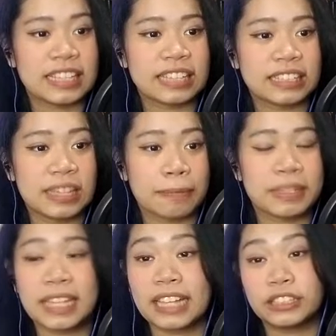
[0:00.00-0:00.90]
light this up
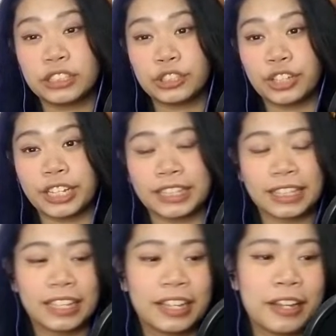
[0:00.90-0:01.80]
because I can't see shit.
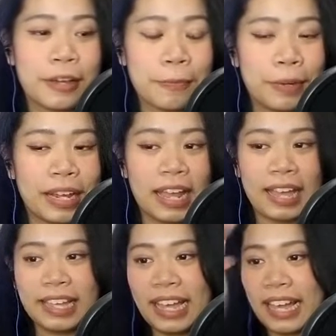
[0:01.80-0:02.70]
But
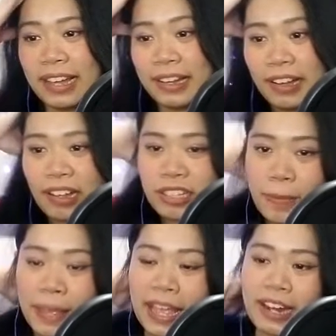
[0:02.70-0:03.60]
yeah, also
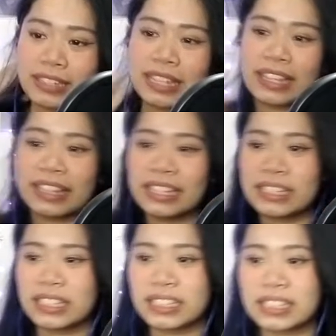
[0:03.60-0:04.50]
my hair is like this
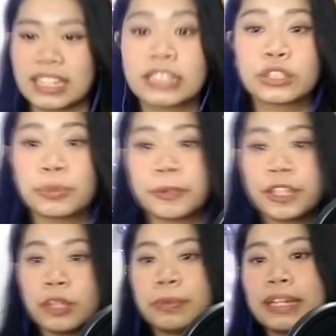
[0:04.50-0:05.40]
because it's like super
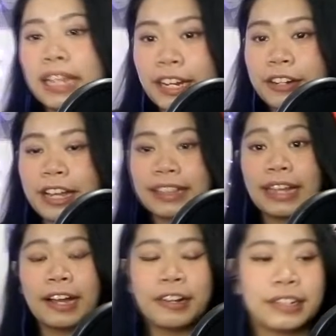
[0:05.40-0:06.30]
humid here right
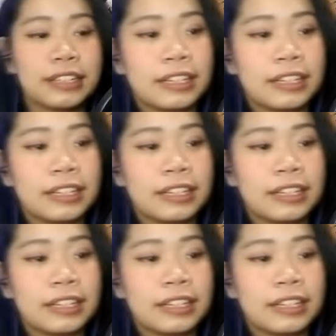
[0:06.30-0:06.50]
now.